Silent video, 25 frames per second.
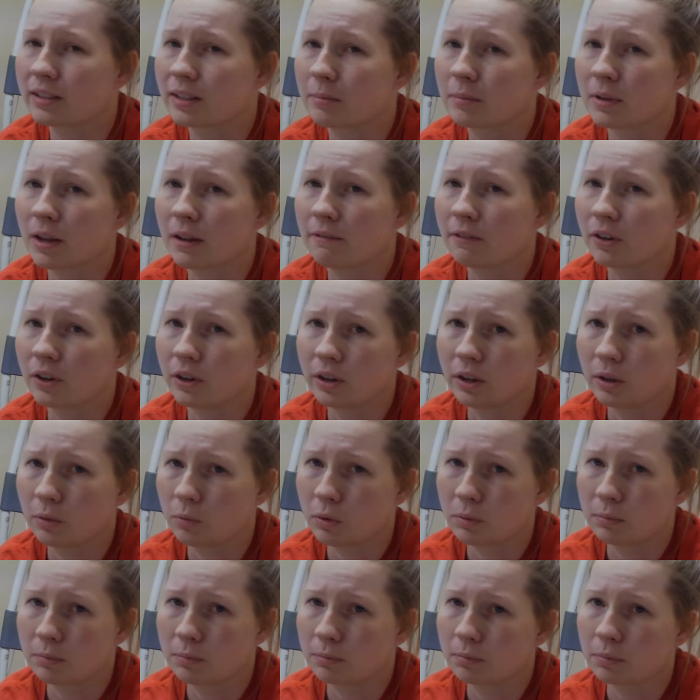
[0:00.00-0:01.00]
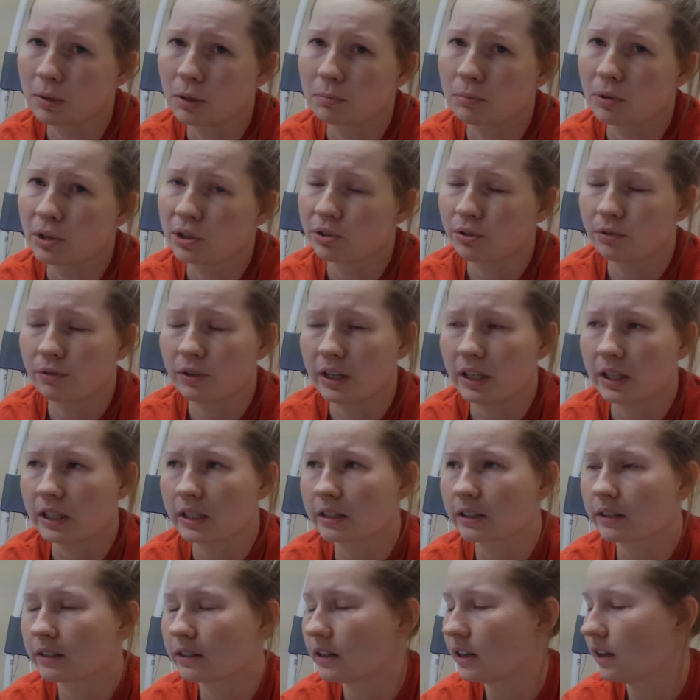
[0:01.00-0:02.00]
I'm not very good with blood pressure readings.
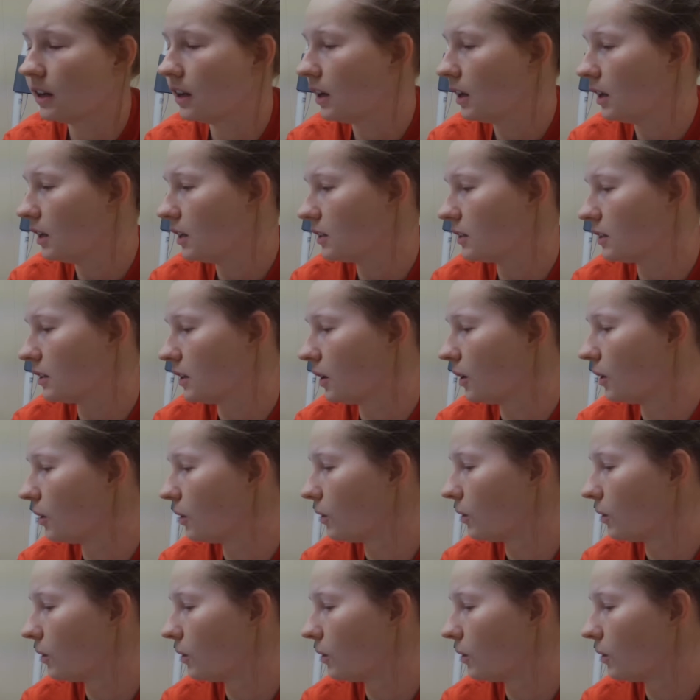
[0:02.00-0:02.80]
So,